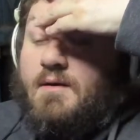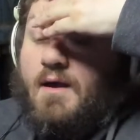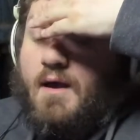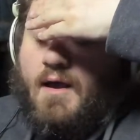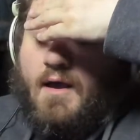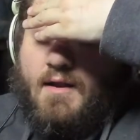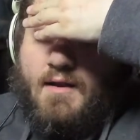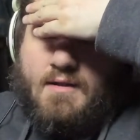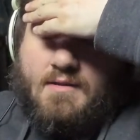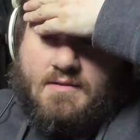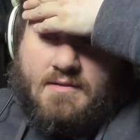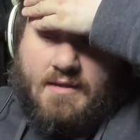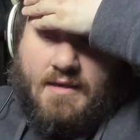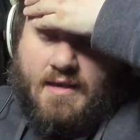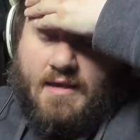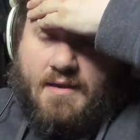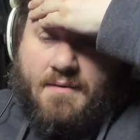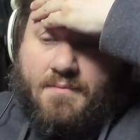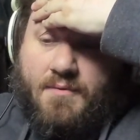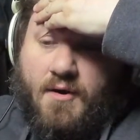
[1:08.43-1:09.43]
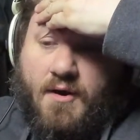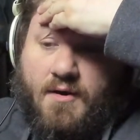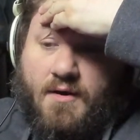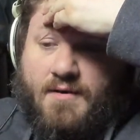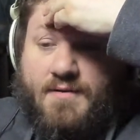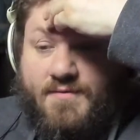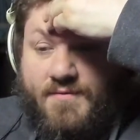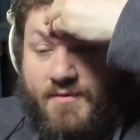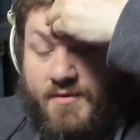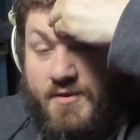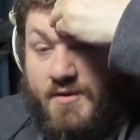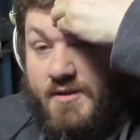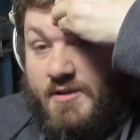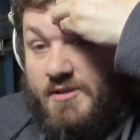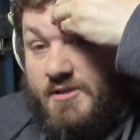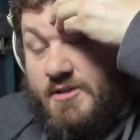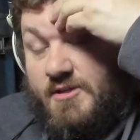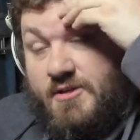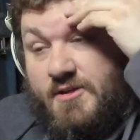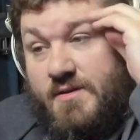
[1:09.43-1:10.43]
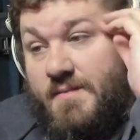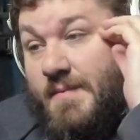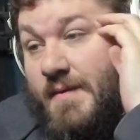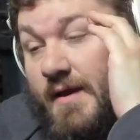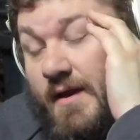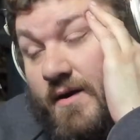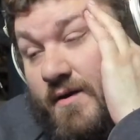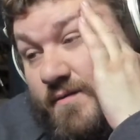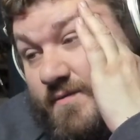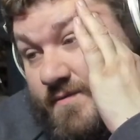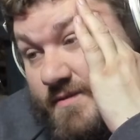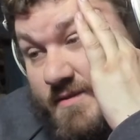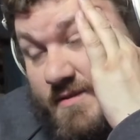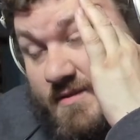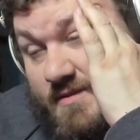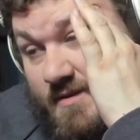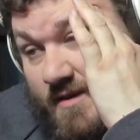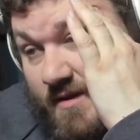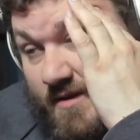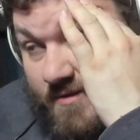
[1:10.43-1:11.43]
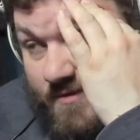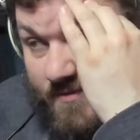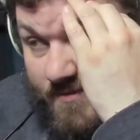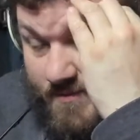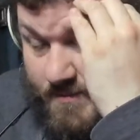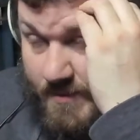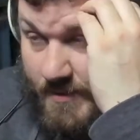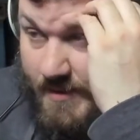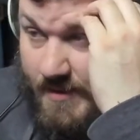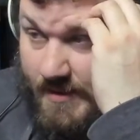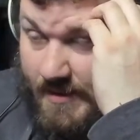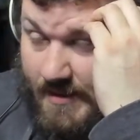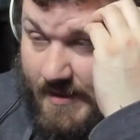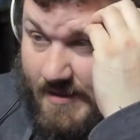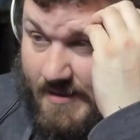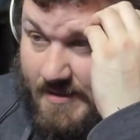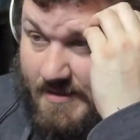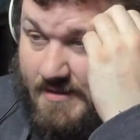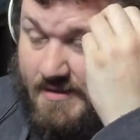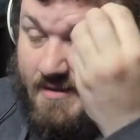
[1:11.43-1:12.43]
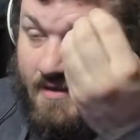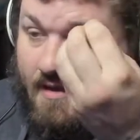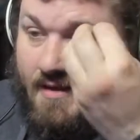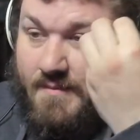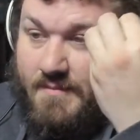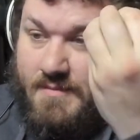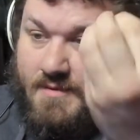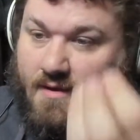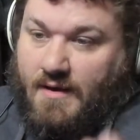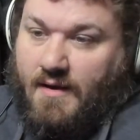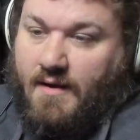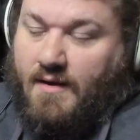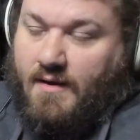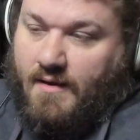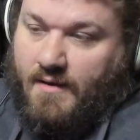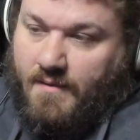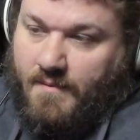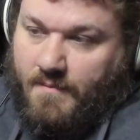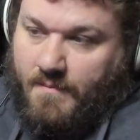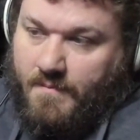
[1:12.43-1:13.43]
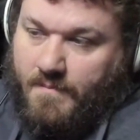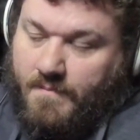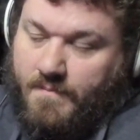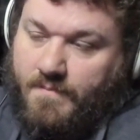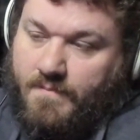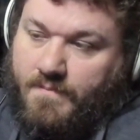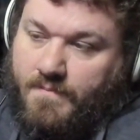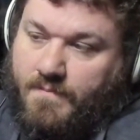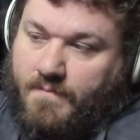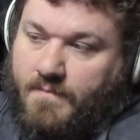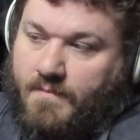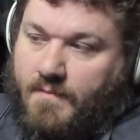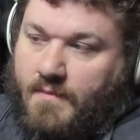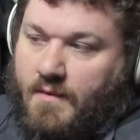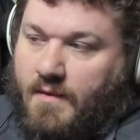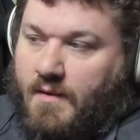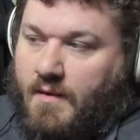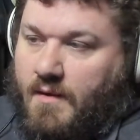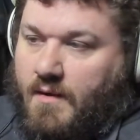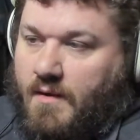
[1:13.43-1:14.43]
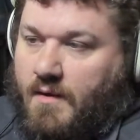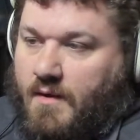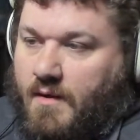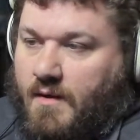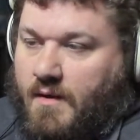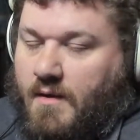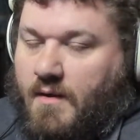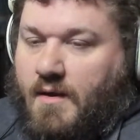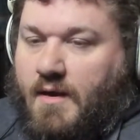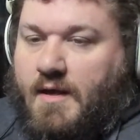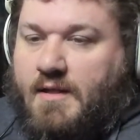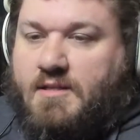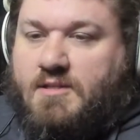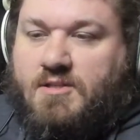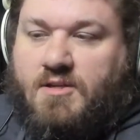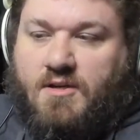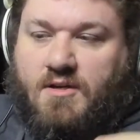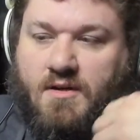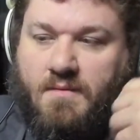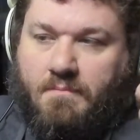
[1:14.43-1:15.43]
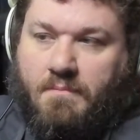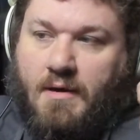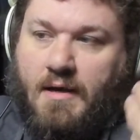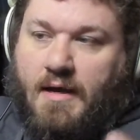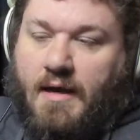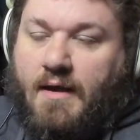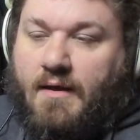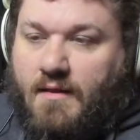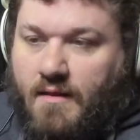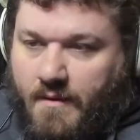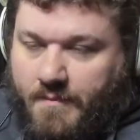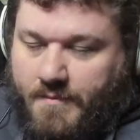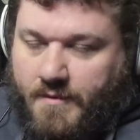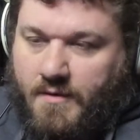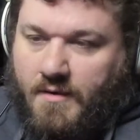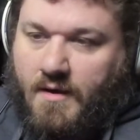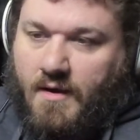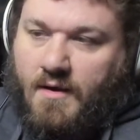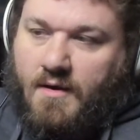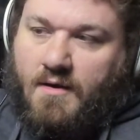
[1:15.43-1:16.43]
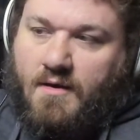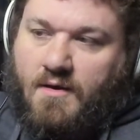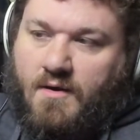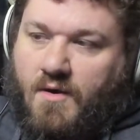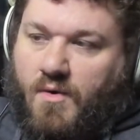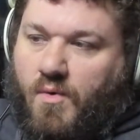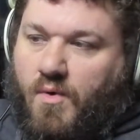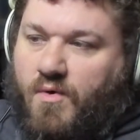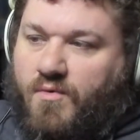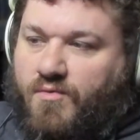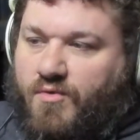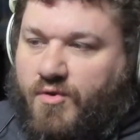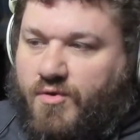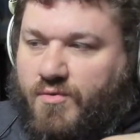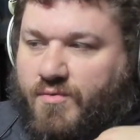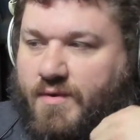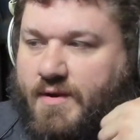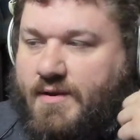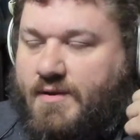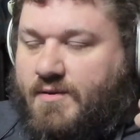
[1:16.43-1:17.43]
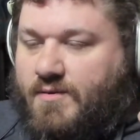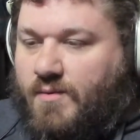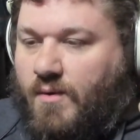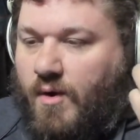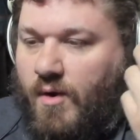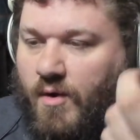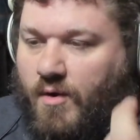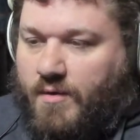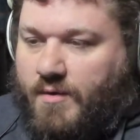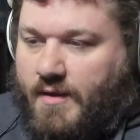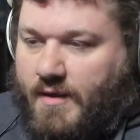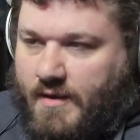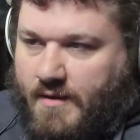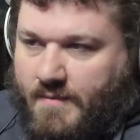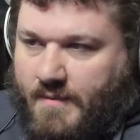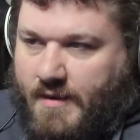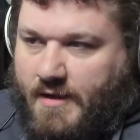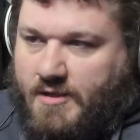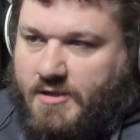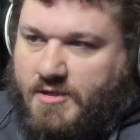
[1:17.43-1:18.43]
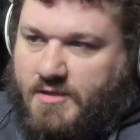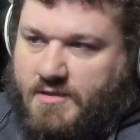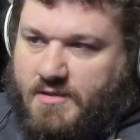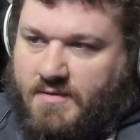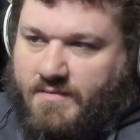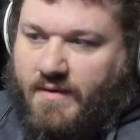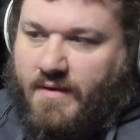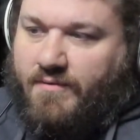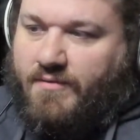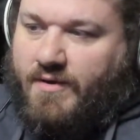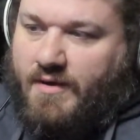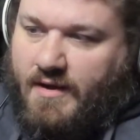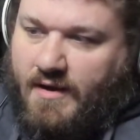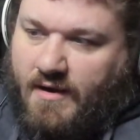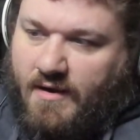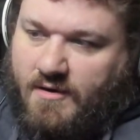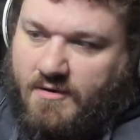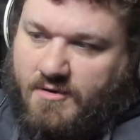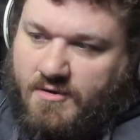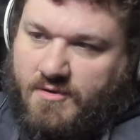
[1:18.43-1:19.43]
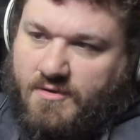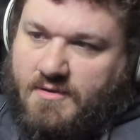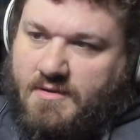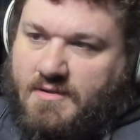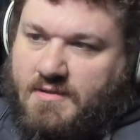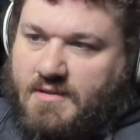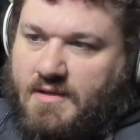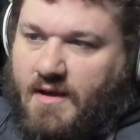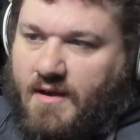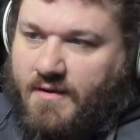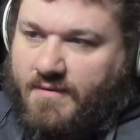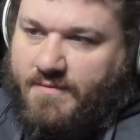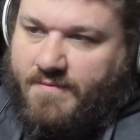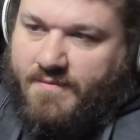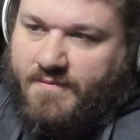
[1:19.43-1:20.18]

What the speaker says: And it's like in progress footage, it could be alpha stuff, but like at the same time, it's starting to pile up. They're not gonna go over and redo all the animations of every character and stuff.